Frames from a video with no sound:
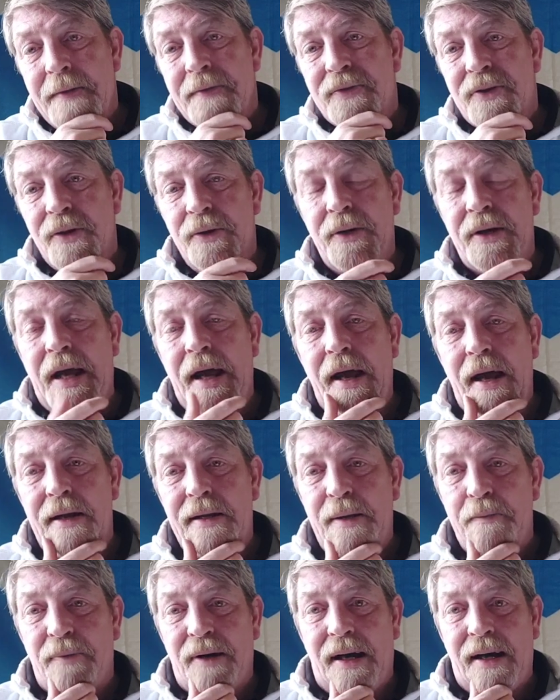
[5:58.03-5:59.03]
to
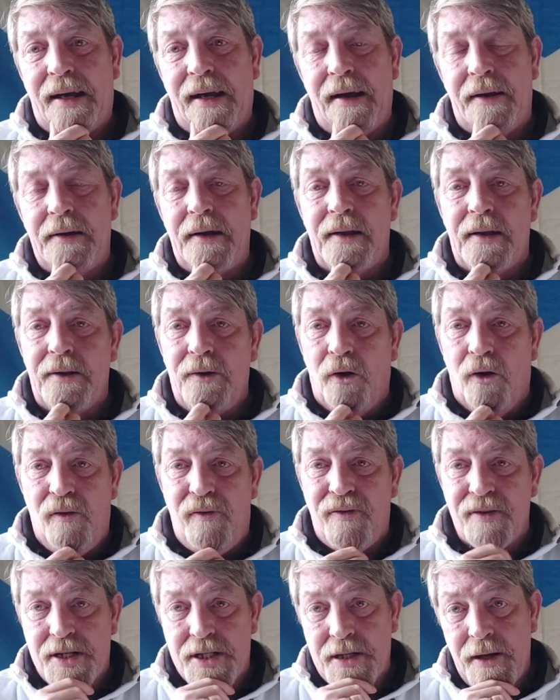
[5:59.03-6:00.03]
get back into the
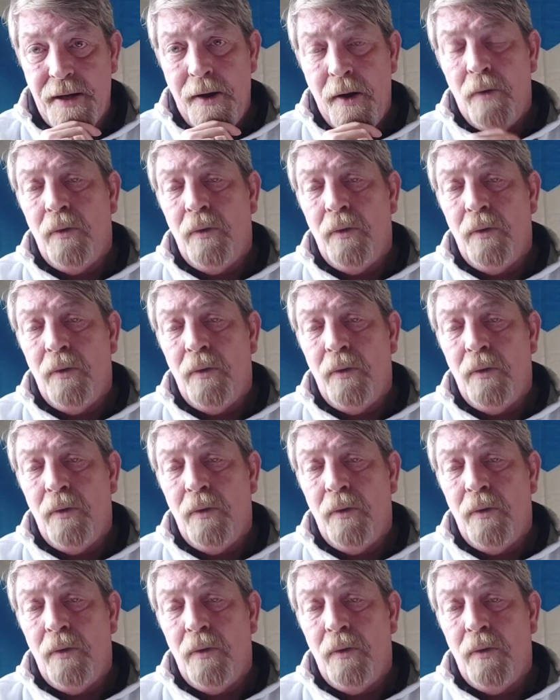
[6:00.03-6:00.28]
office.